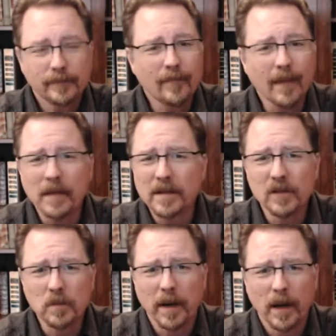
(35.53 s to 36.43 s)
And that's
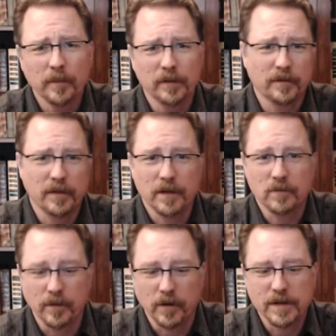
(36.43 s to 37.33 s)
super helpful for
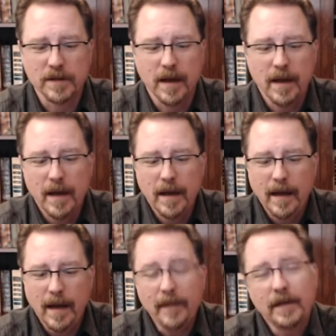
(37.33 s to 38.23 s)
introverts.
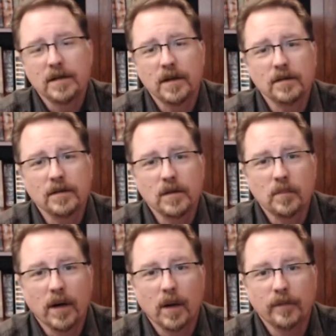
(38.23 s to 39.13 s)
I think it's also
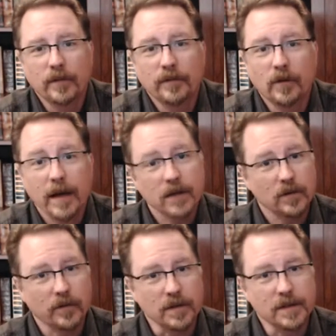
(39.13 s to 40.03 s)
super helpful for
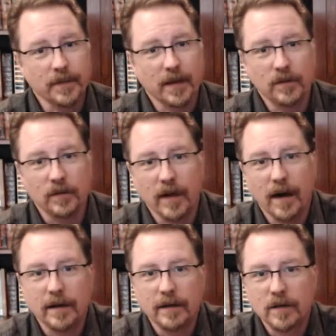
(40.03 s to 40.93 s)
extroverts. If you've
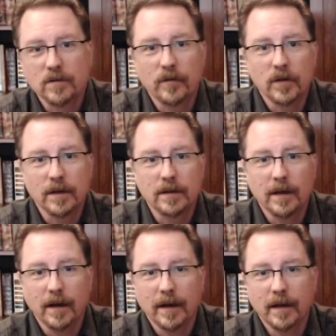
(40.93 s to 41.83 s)
got an introverted
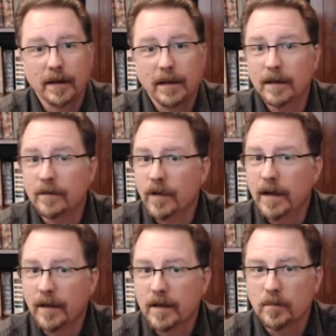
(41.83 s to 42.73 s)
uh, kid,
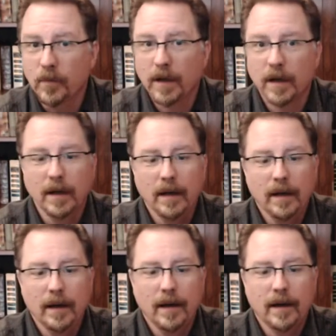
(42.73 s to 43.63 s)
reading this book
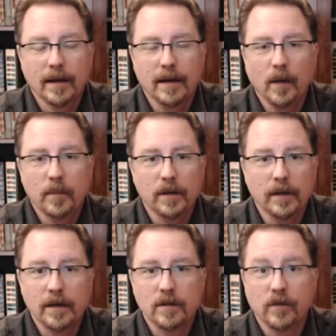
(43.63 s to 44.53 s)
uh, can help you.
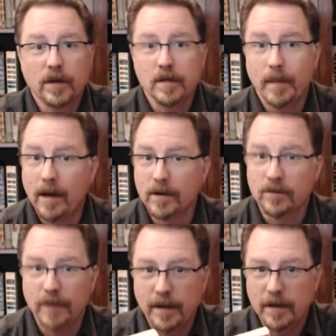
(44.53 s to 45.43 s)
An introverted spouse,
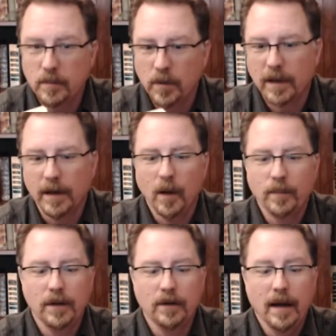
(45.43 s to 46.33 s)
reading this book can
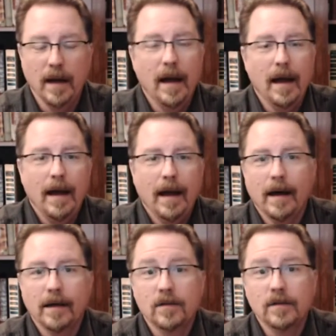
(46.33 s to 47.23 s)
help you.
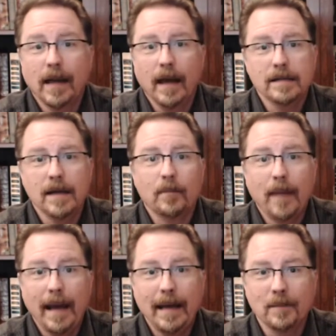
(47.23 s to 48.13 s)
Uh, Susan Cain is not
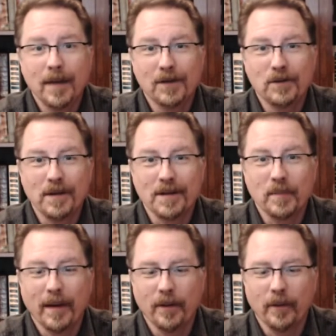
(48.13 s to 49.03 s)
paying me to do this,
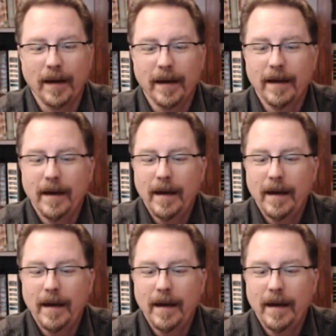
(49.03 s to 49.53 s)
by the way.